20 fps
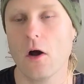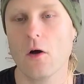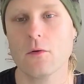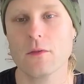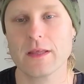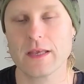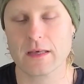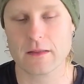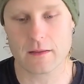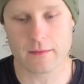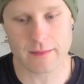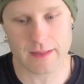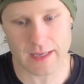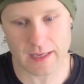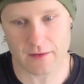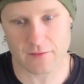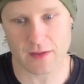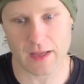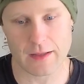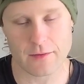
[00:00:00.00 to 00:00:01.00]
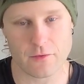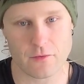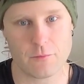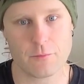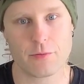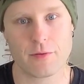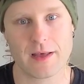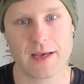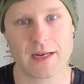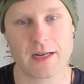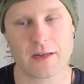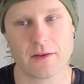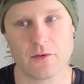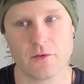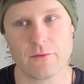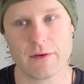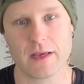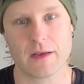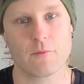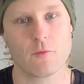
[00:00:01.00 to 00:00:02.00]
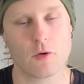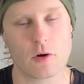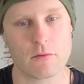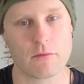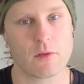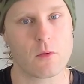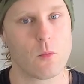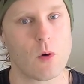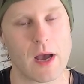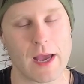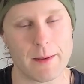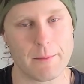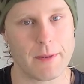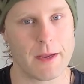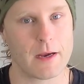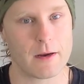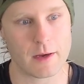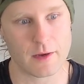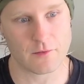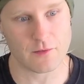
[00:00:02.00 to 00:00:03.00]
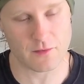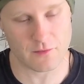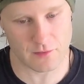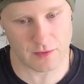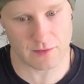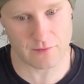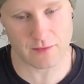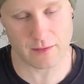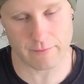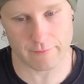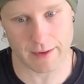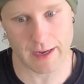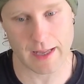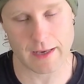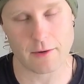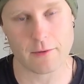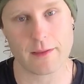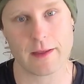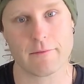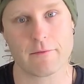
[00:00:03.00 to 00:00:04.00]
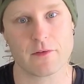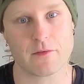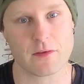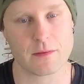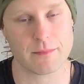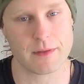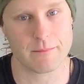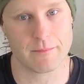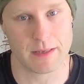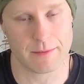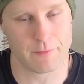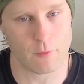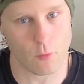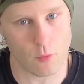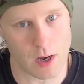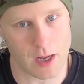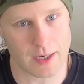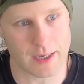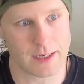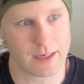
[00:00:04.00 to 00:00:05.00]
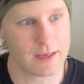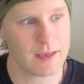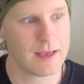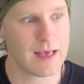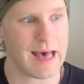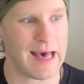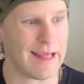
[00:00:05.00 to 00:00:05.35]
Oh, the other thing is I do plan on doing more with wine pairings in Season 3. I know that was something people wanted.